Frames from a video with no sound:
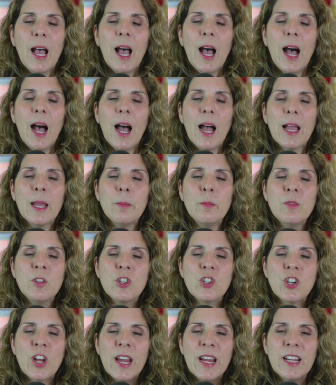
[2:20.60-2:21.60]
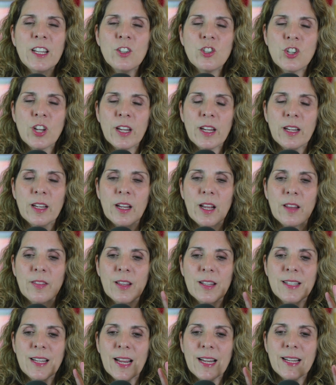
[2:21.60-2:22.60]
I'm changing the
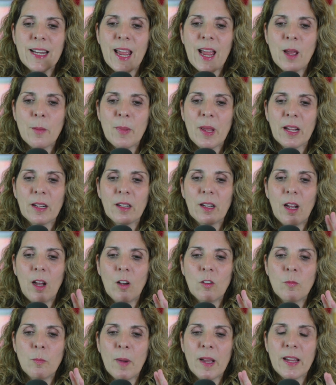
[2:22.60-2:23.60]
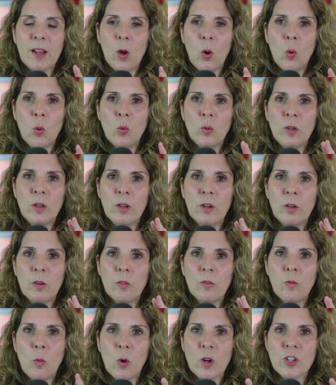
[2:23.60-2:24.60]
dynamic of my own
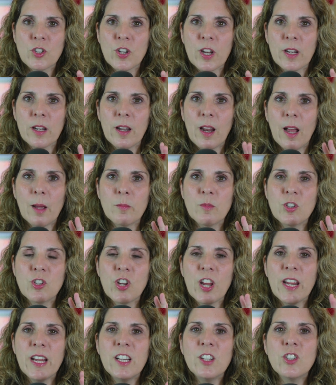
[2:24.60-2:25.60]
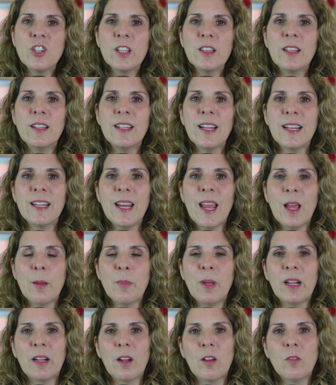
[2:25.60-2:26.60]
fortune. I'm changing the
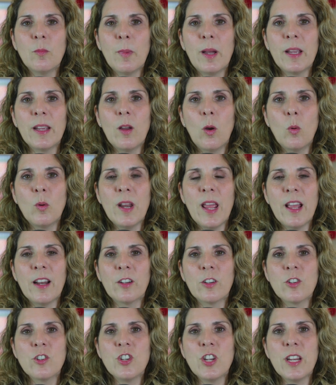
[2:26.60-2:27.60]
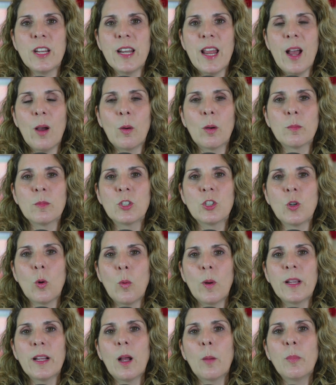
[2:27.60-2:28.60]
dynamic of my own energy and how I'm
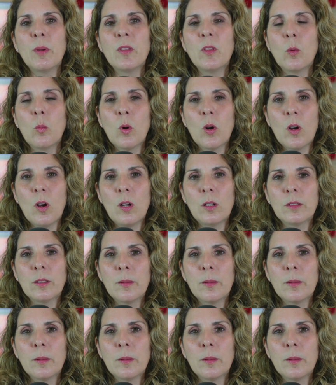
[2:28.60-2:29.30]
showing up in the world.